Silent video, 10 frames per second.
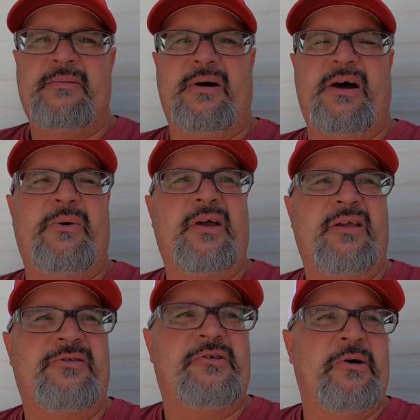But we
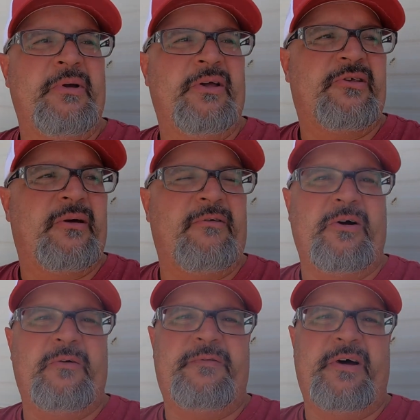can still build some of
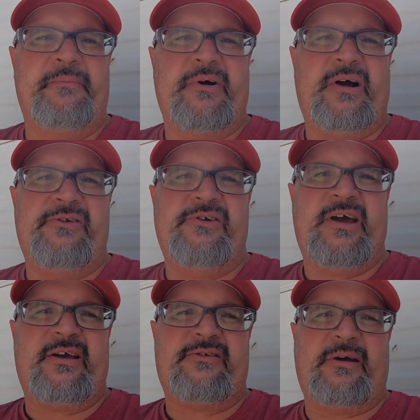our own fun
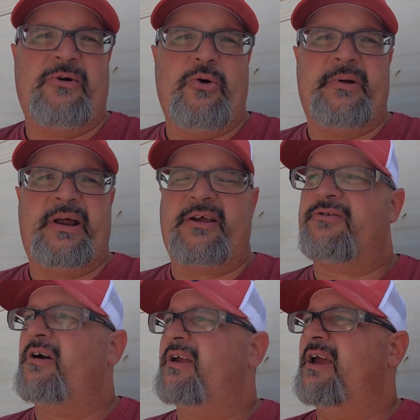projects. I'm hoping I can
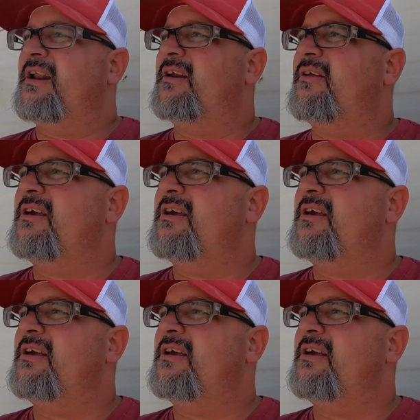start getting at